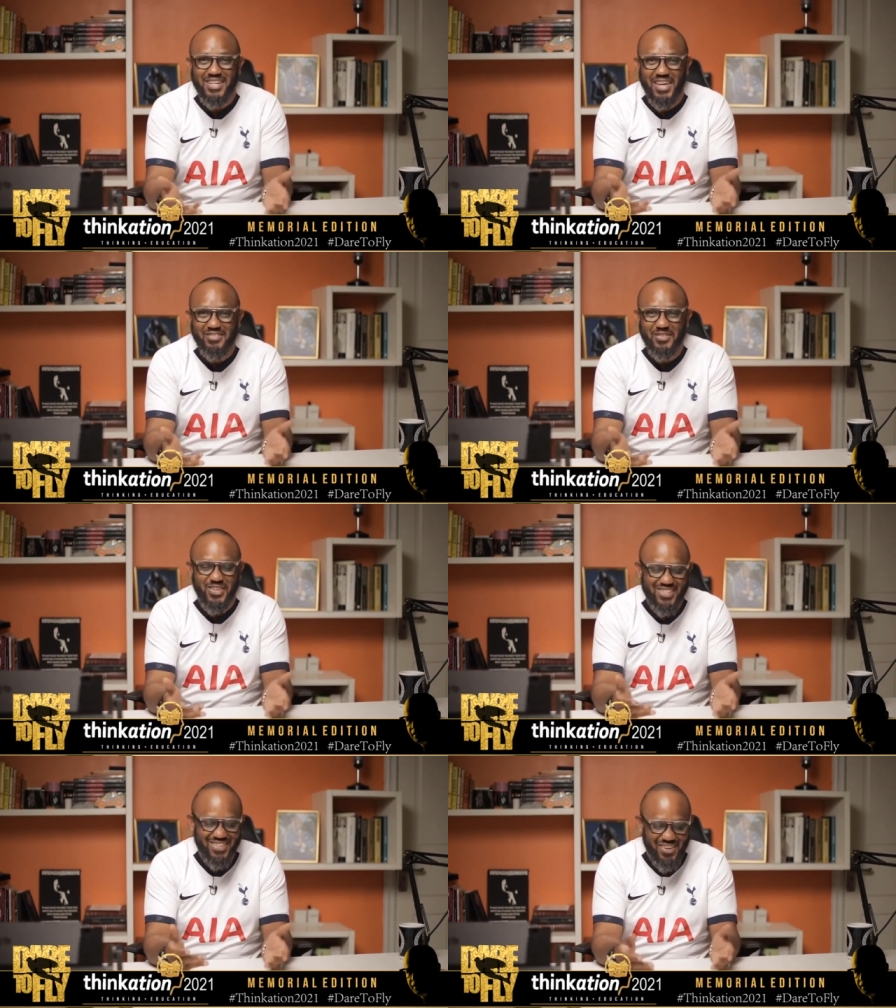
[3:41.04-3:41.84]
but
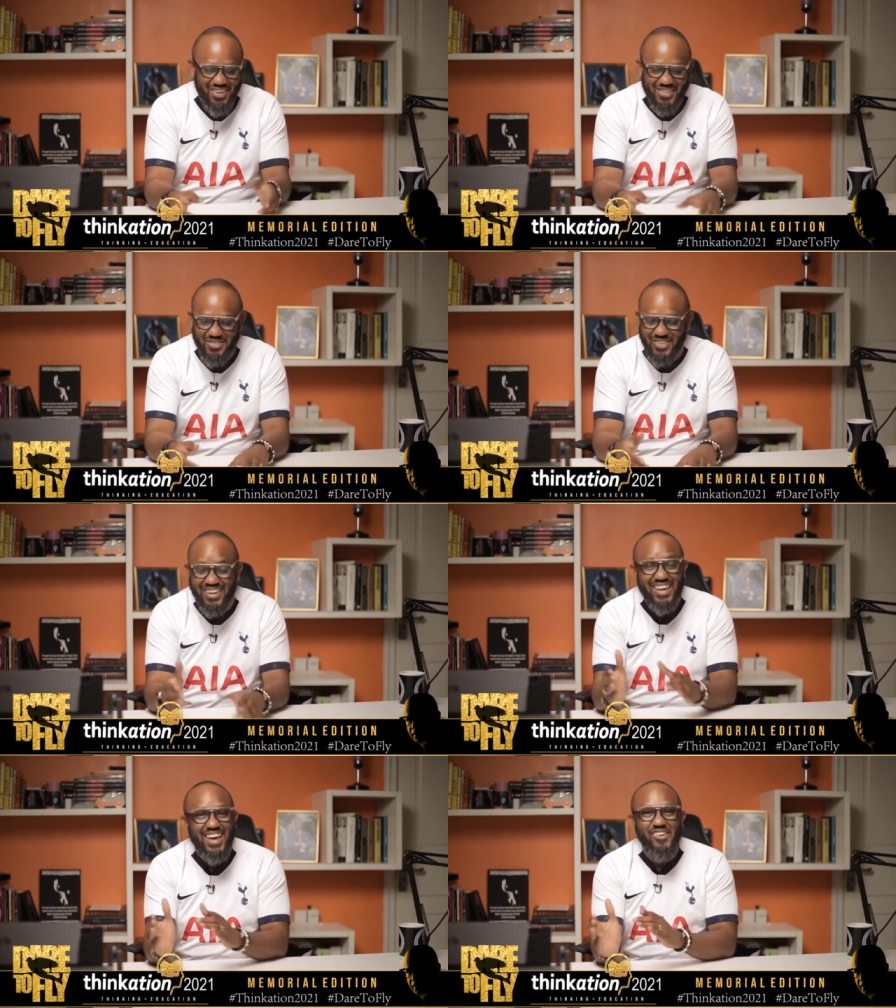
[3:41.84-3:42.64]
David was a
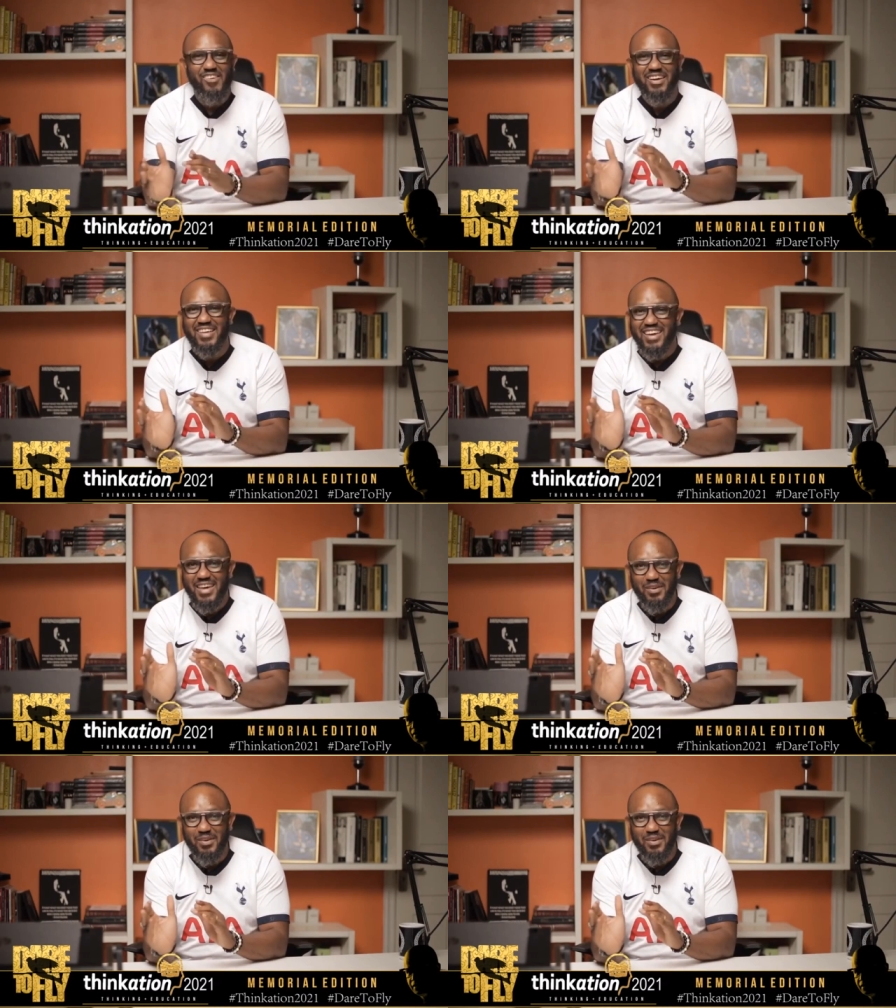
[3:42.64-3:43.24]
herdsman, right?